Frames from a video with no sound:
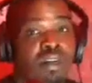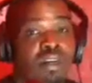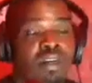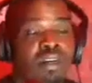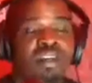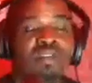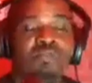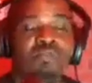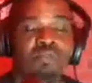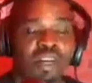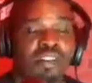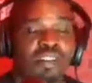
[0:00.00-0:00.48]

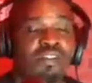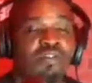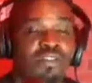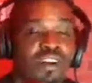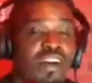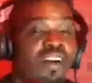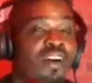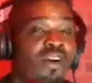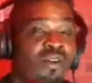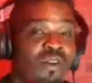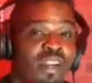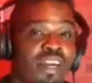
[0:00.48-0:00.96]
Because
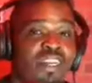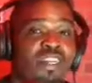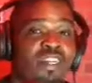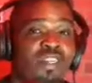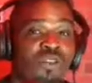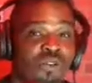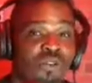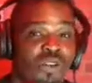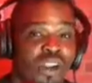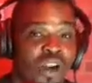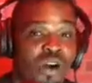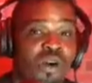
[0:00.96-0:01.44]
motherfucker gonna let
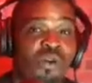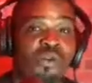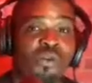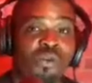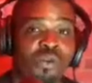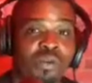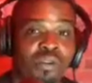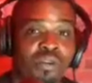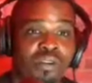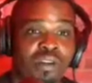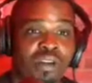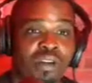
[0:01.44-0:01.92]
you
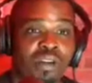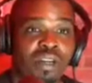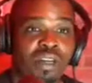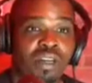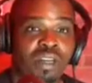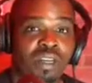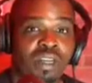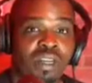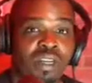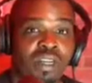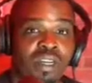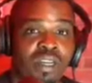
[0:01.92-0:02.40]
know.
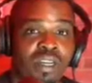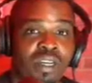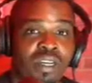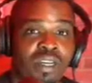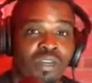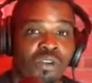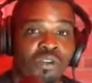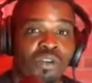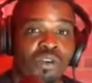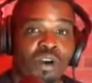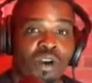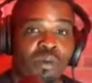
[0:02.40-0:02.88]

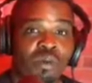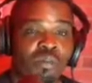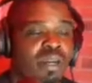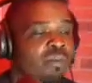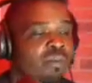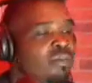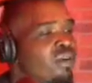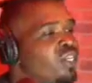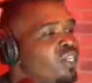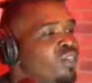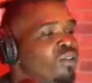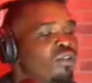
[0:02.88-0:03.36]
You know what I mean?
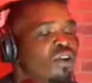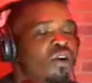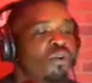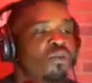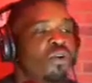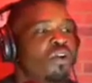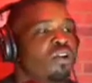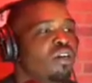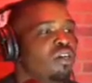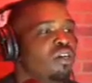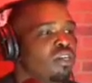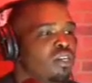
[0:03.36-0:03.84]
But you don't
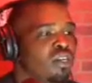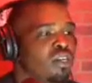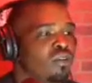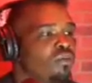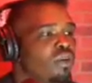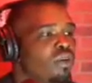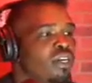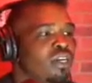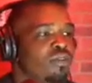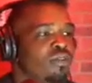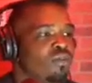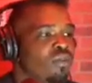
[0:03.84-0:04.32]
want to,
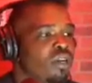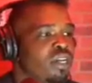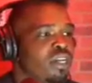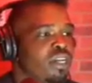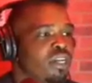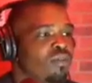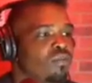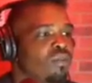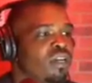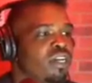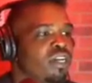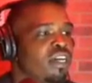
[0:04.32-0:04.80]

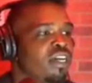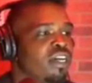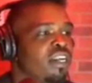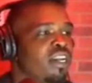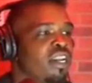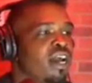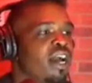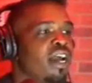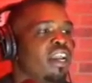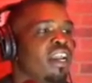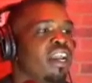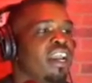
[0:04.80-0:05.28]
we get in
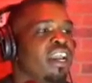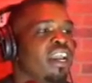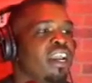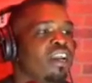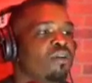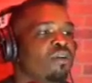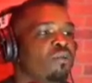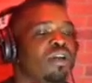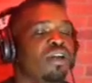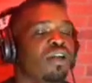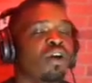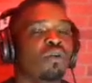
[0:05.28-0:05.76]
our head,
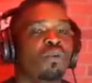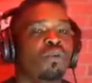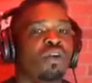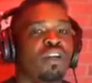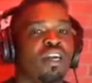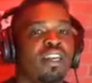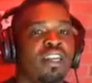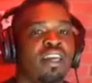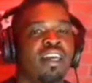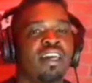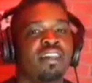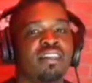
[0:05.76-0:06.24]
we don't want to
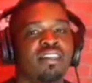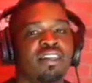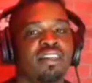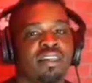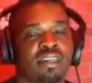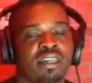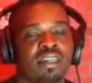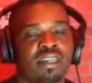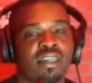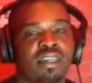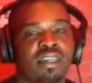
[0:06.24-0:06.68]
listen.